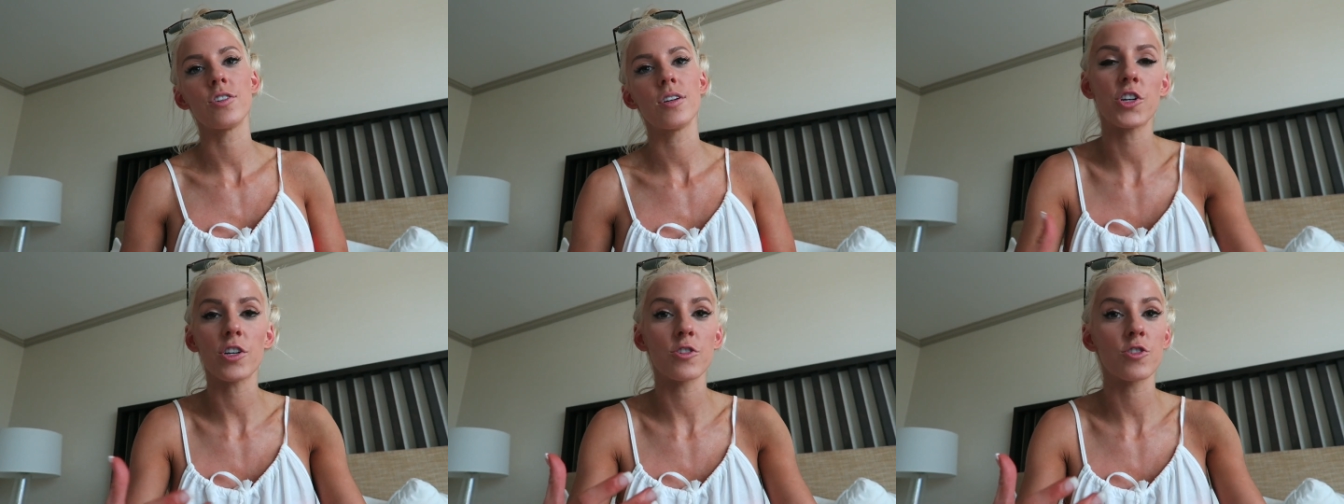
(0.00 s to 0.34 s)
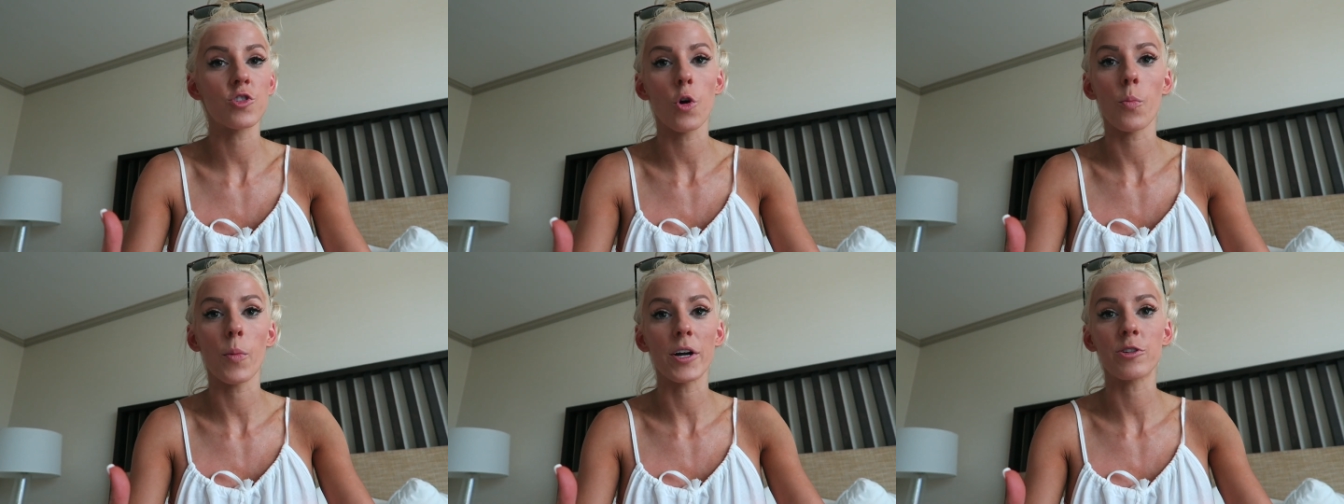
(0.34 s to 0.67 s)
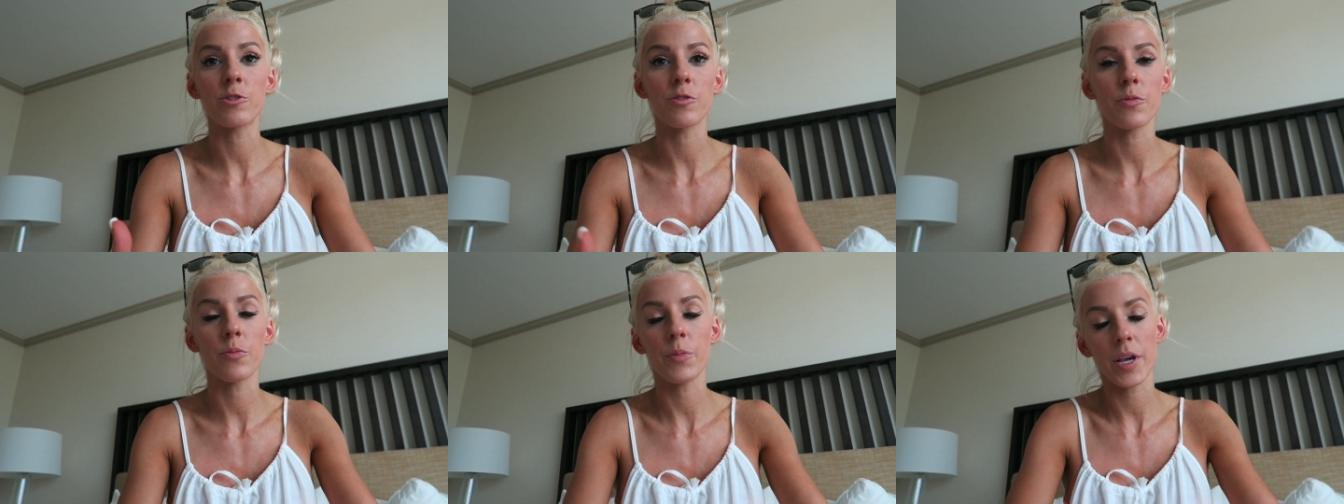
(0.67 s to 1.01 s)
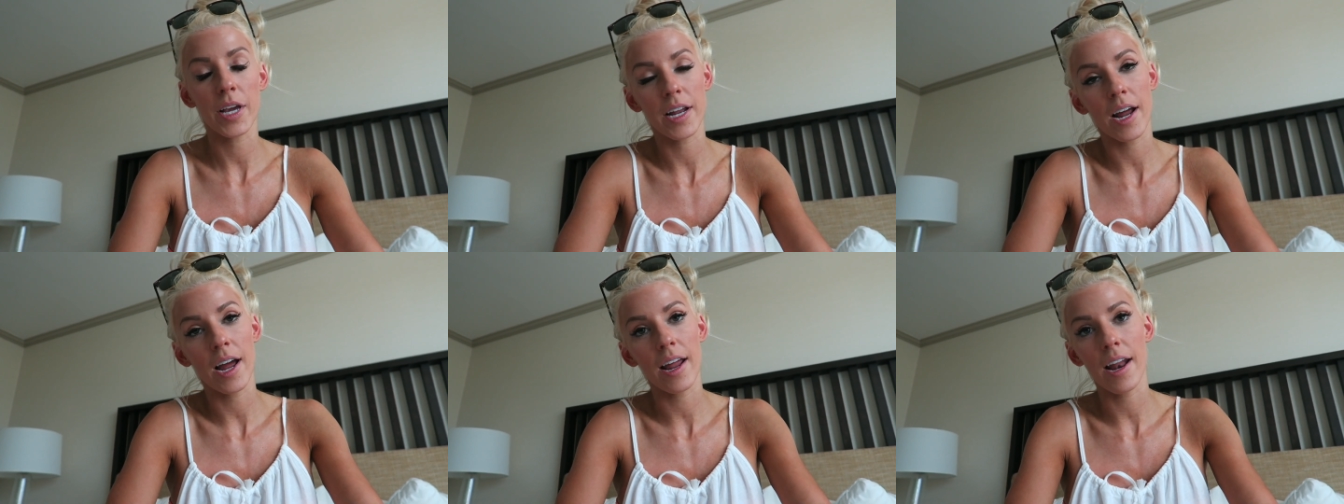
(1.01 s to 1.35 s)
share so much with
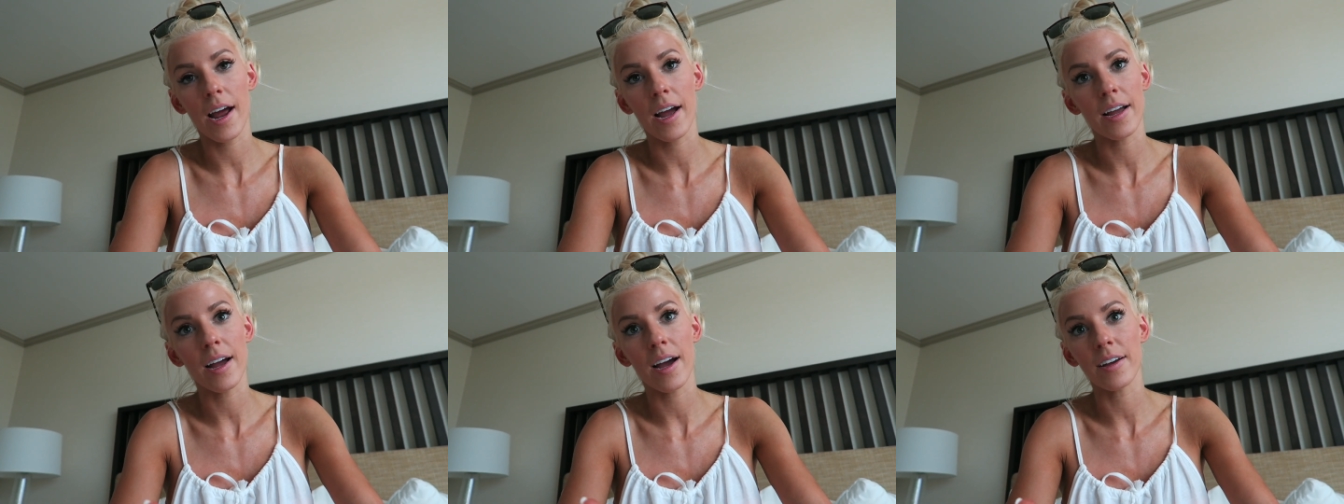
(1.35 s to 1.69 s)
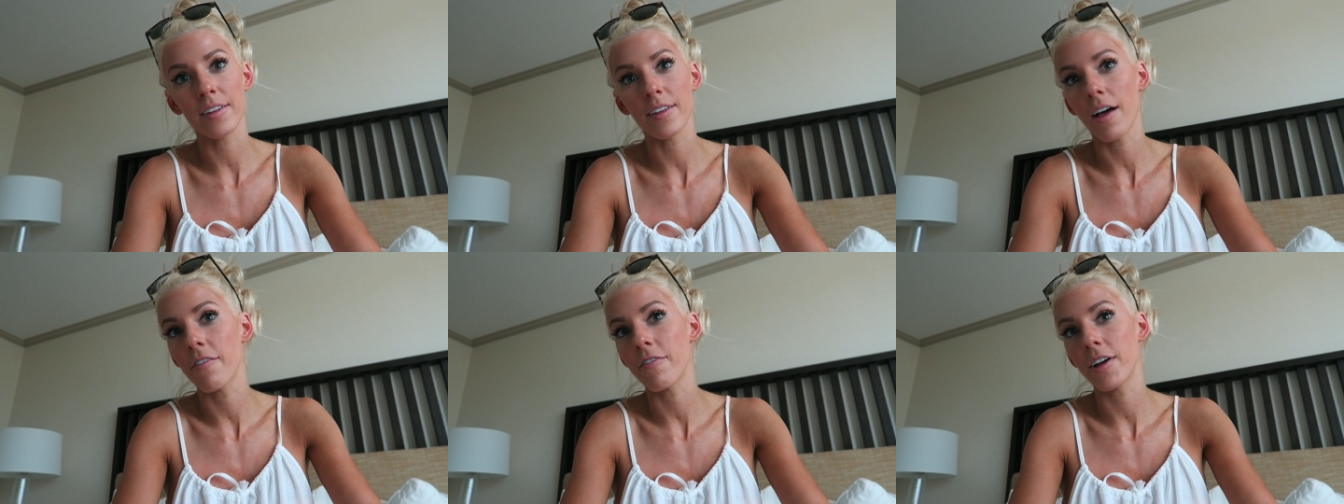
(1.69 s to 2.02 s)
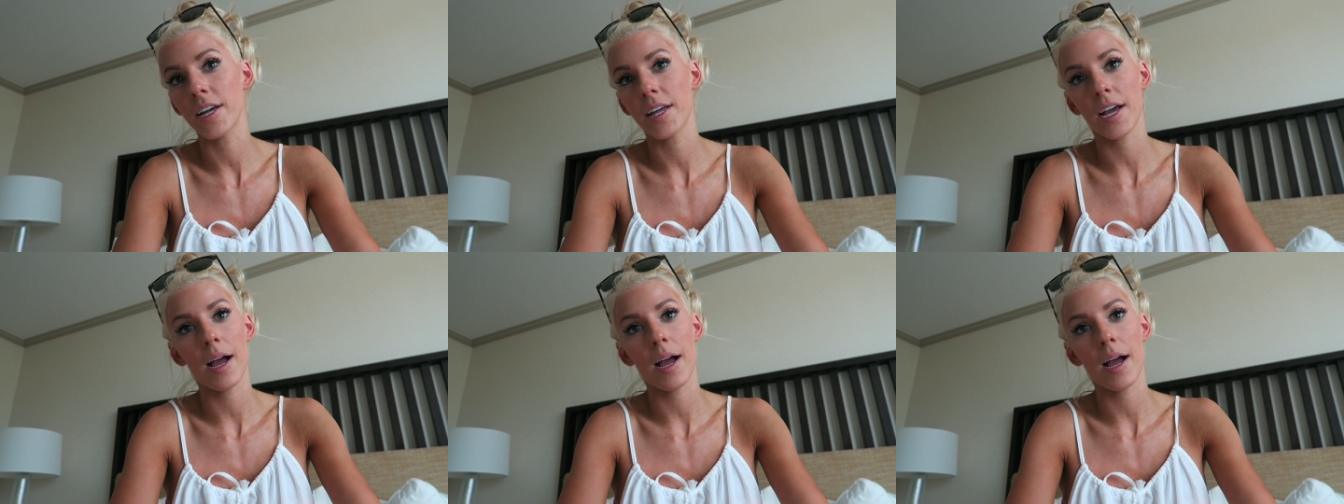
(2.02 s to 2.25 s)
me, and, and I, I love it.